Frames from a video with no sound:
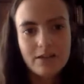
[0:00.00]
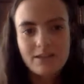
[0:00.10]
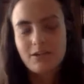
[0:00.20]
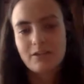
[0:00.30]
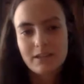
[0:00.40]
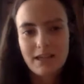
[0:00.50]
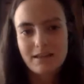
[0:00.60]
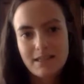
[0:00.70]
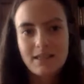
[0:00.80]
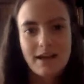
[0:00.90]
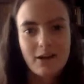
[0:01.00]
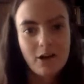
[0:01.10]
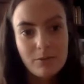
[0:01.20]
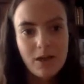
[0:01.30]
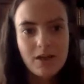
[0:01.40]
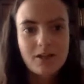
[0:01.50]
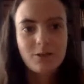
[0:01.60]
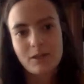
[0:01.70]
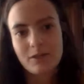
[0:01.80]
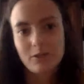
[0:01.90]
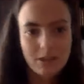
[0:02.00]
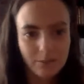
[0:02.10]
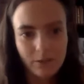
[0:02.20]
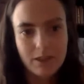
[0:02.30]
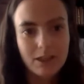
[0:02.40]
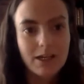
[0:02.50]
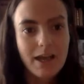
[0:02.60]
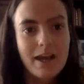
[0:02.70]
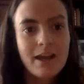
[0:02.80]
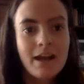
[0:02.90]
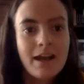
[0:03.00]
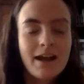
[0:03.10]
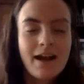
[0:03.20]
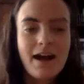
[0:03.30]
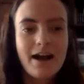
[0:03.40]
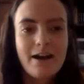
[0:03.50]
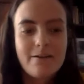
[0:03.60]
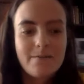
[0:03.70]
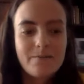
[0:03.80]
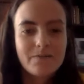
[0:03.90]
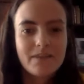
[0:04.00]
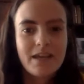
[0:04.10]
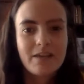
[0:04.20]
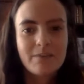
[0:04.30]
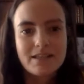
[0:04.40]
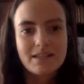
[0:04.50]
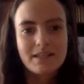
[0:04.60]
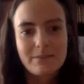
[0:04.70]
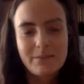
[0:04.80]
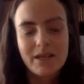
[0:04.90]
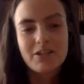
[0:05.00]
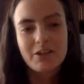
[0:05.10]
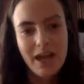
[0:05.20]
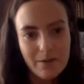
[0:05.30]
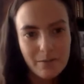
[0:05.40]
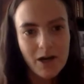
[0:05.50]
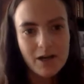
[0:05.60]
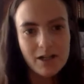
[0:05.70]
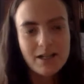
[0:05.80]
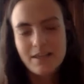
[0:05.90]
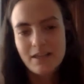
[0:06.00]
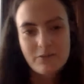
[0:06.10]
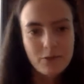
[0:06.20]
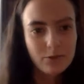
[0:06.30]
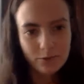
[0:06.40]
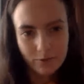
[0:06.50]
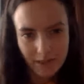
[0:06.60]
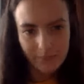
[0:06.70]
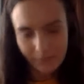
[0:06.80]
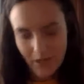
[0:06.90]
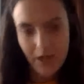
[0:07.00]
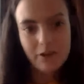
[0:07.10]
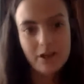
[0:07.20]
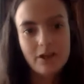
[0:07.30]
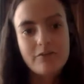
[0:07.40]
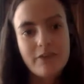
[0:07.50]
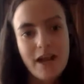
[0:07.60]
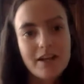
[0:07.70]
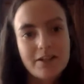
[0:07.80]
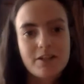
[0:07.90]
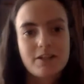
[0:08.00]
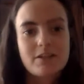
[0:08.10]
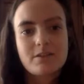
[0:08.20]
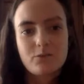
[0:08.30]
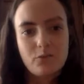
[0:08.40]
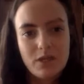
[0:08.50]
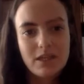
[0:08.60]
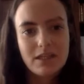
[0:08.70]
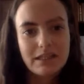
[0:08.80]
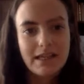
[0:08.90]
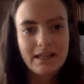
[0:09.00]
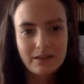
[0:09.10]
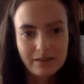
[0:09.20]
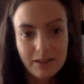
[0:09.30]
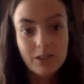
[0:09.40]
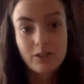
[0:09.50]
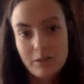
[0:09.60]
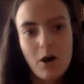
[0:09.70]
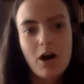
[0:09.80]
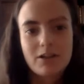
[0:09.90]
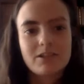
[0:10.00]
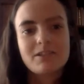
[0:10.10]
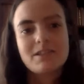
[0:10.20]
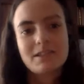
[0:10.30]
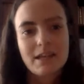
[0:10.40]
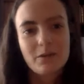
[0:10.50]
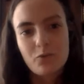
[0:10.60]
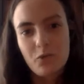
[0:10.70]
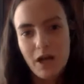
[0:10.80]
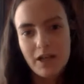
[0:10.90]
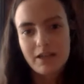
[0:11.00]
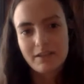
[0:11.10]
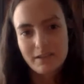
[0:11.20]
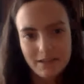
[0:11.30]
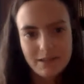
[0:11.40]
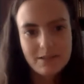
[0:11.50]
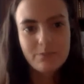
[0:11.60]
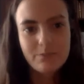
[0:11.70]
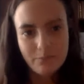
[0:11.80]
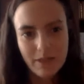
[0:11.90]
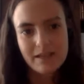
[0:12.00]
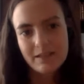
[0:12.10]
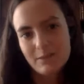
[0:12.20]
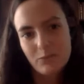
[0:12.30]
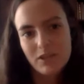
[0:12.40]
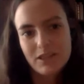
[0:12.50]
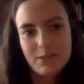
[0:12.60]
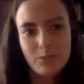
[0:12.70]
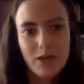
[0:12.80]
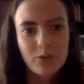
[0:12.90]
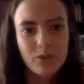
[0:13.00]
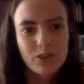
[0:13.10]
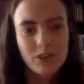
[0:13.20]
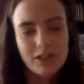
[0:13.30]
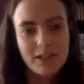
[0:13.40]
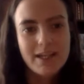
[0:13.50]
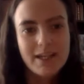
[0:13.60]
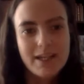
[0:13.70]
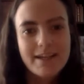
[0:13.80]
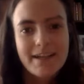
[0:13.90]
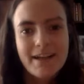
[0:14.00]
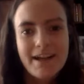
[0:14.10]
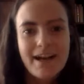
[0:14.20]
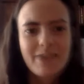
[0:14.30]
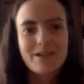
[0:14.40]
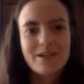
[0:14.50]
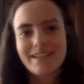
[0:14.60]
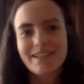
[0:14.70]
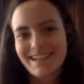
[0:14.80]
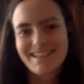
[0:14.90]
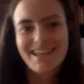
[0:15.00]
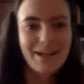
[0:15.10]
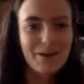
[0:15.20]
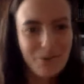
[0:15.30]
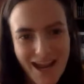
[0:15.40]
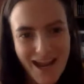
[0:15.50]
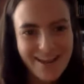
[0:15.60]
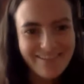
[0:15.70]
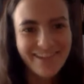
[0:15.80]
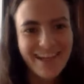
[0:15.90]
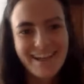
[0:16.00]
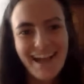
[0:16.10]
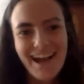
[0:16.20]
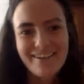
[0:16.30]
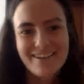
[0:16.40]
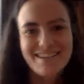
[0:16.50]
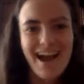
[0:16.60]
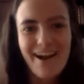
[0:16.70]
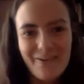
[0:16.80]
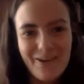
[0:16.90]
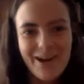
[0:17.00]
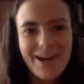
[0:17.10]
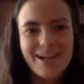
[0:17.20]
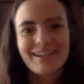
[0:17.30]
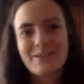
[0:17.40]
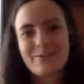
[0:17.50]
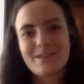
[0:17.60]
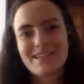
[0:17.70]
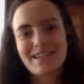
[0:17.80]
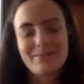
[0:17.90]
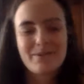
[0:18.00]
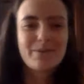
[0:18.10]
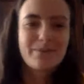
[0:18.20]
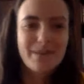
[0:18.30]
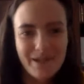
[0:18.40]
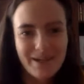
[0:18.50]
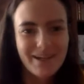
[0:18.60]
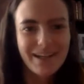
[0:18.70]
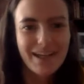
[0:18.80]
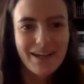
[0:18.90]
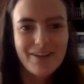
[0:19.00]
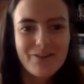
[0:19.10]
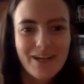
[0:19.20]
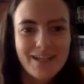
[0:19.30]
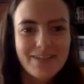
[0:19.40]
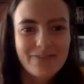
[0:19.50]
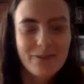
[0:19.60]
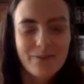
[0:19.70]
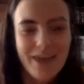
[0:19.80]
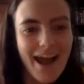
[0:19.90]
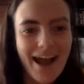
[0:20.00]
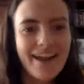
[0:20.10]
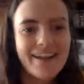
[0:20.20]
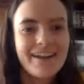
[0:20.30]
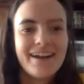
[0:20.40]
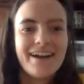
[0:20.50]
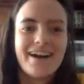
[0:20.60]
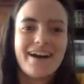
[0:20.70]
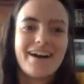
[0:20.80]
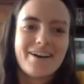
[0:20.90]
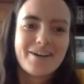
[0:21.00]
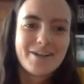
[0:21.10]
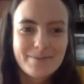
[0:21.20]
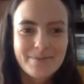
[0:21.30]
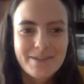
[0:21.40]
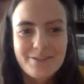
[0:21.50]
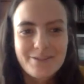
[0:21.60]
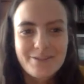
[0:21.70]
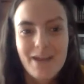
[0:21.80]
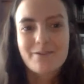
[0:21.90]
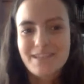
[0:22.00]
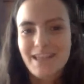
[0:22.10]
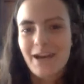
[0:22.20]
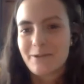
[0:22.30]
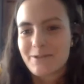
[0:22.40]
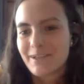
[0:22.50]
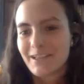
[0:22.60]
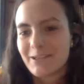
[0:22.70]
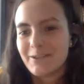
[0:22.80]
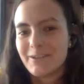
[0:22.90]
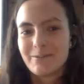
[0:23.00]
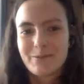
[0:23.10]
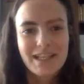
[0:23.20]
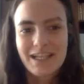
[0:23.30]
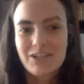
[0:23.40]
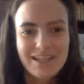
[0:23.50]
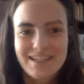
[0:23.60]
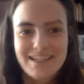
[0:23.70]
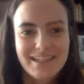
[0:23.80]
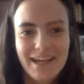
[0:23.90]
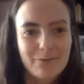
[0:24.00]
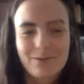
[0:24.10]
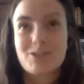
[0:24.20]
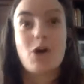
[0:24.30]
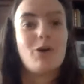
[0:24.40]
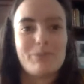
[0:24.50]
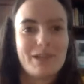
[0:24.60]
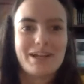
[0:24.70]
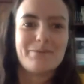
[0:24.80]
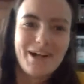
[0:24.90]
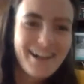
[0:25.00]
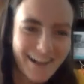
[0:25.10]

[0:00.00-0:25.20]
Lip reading: It's called the SEIR model. You could look it up on the internet. And basically based on that model and then a few like other factors, we like literally modeled like what the spread would look like. And then we did like a second wave, like how does that work? Like what's the number of people that are going to get infected from that? So that was really cool. We like just did that. It was so applicable.